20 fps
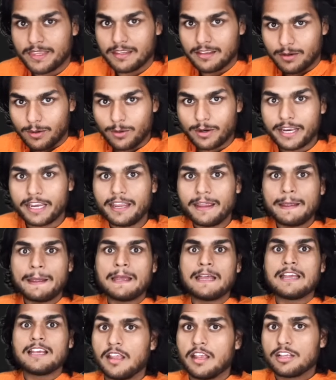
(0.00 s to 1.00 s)
Okay,
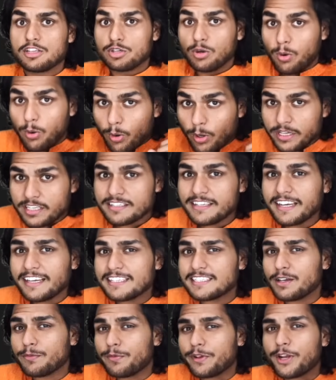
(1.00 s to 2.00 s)
so hoisting
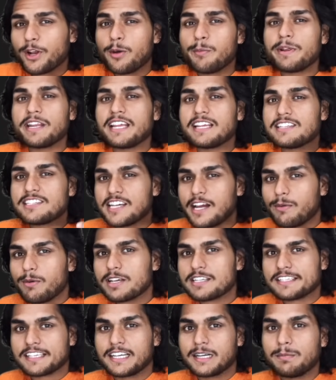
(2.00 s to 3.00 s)
is a phenomenon in
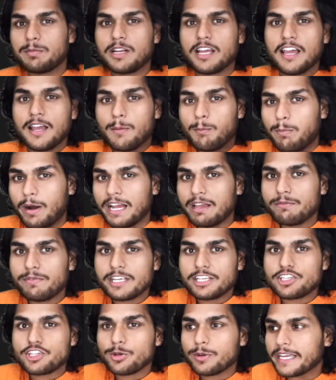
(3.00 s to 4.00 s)
JavaScript by
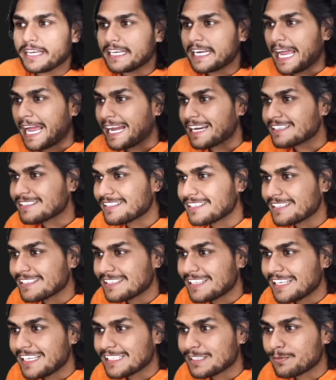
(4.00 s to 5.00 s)
which you can access
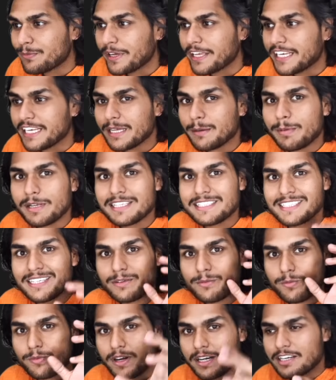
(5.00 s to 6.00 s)
these variables
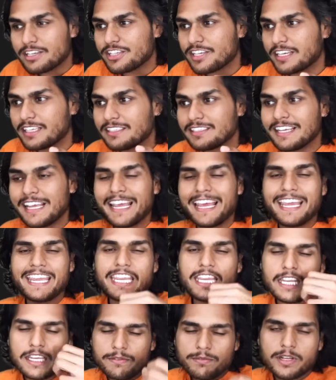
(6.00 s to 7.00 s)
and functions
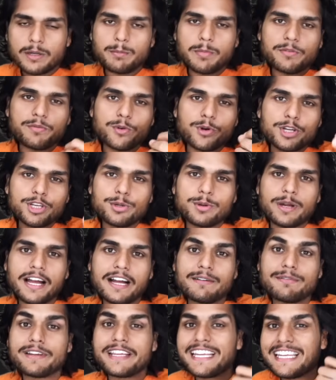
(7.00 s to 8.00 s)
even before you
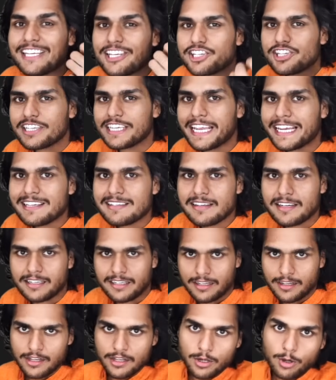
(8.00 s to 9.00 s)
have initialized it
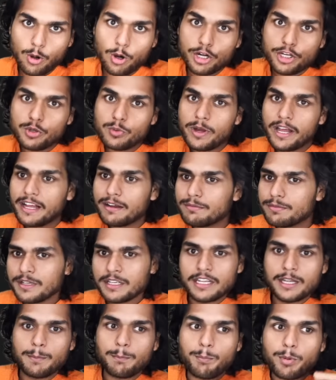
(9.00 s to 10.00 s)
or you
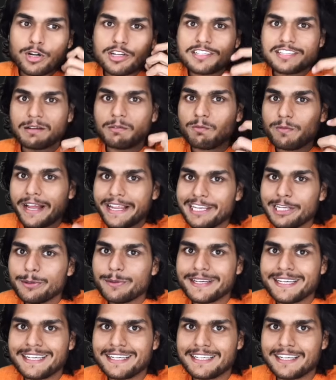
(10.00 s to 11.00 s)
have put some value
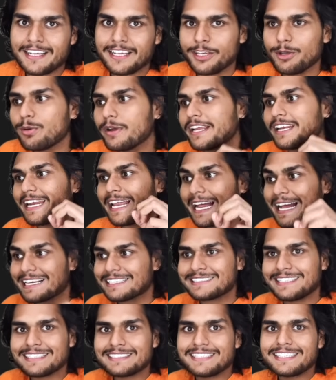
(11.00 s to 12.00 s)
in it. You can
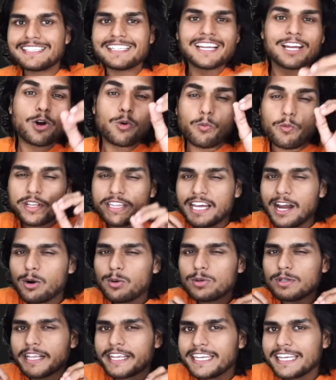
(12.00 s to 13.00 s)
access it
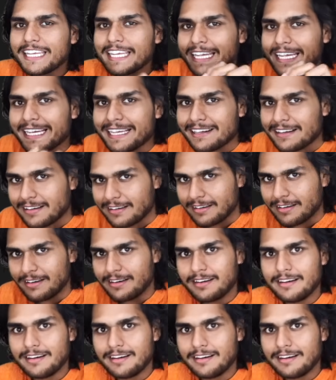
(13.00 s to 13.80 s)
without any error.